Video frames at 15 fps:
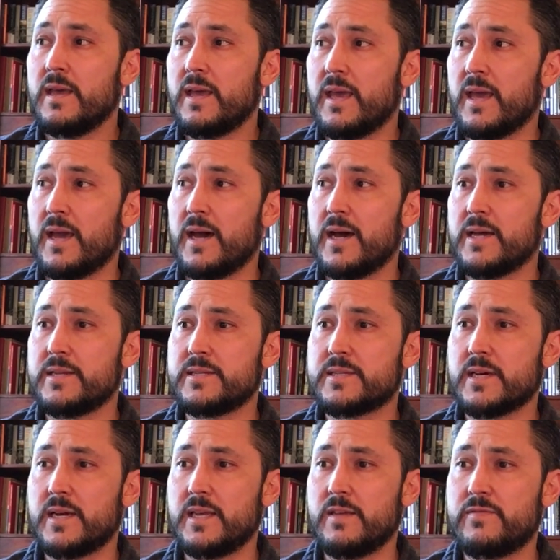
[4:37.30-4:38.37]

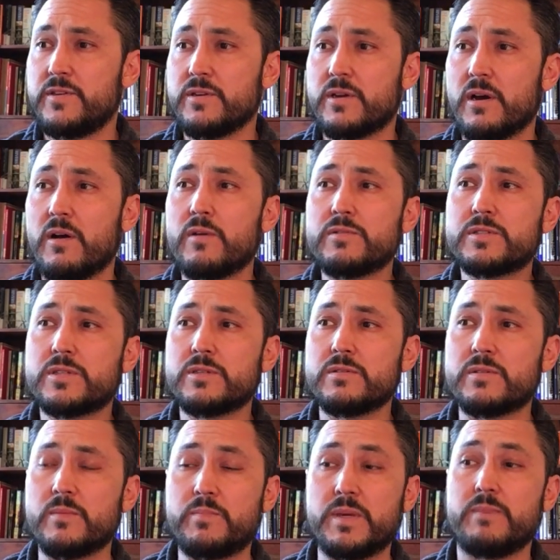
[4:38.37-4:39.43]
And if you go to
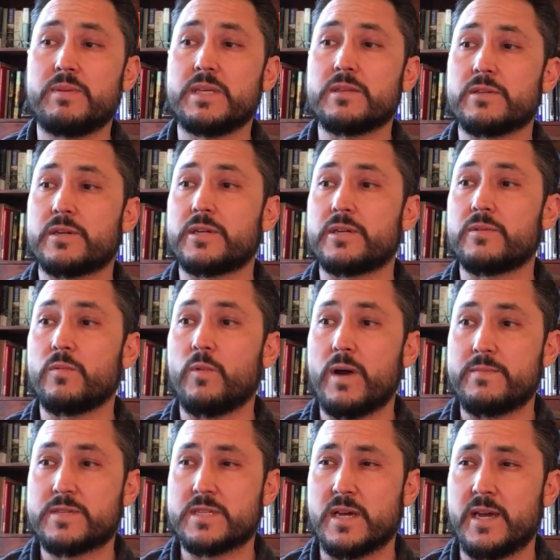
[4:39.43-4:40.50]
the BBLearn
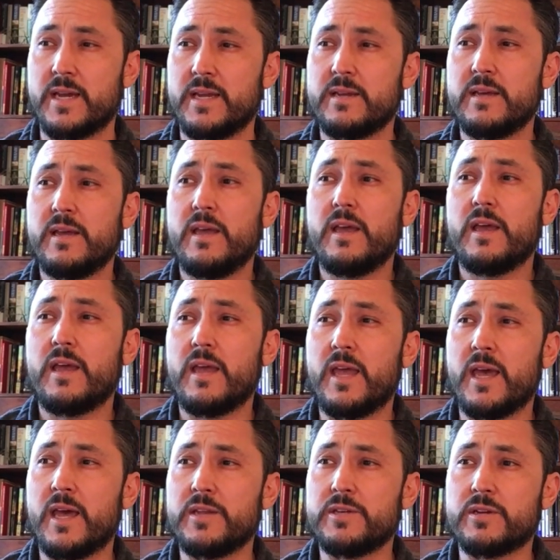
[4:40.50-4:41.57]
website
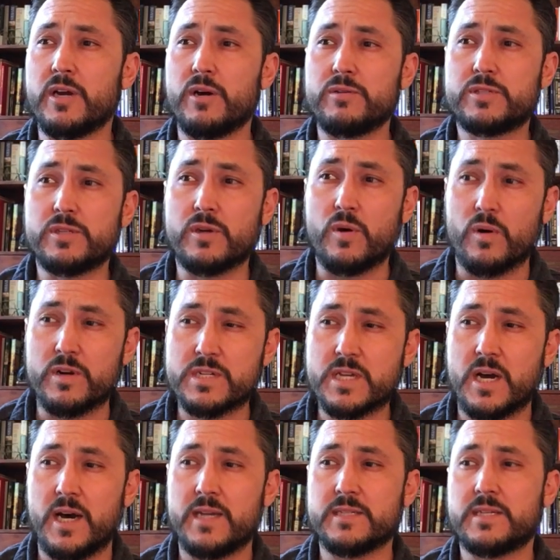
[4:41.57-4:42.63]
and you go to course
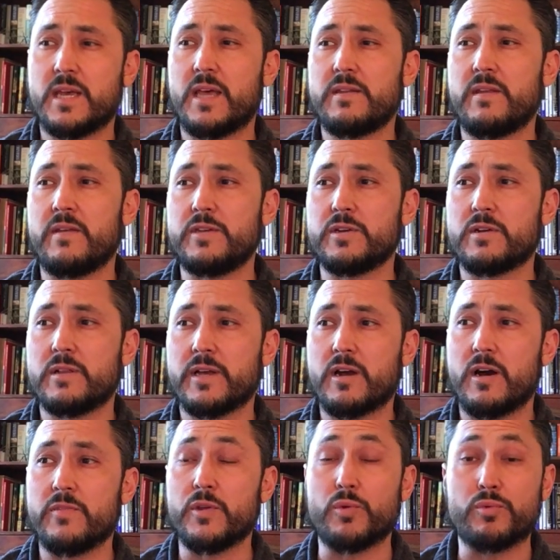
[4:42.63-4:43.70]
content and you click
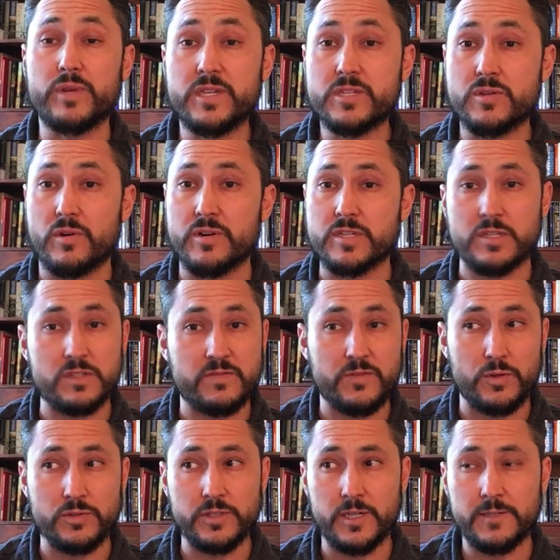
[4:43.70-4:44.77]
on the resources
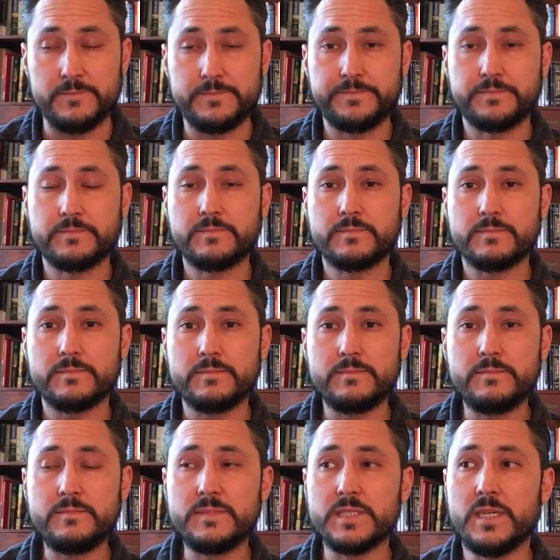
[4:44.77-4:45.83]
folder,
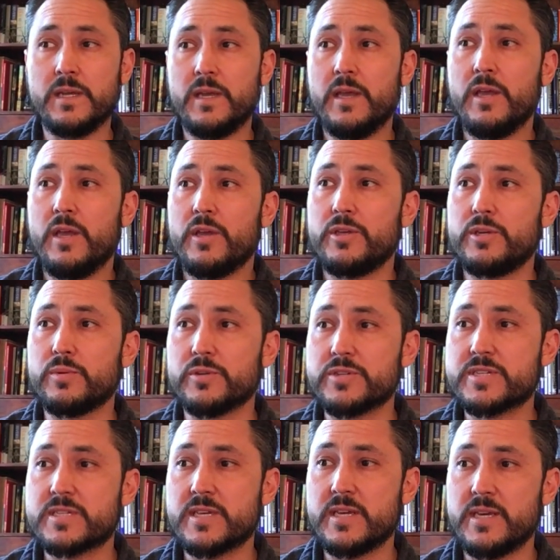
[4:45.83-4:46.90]
you will
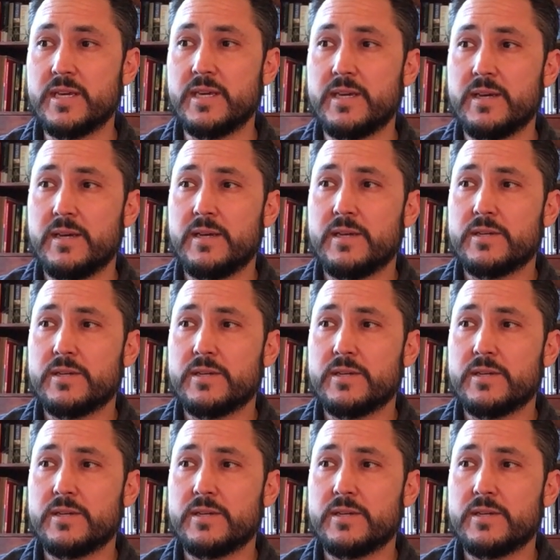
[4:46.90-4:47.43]
see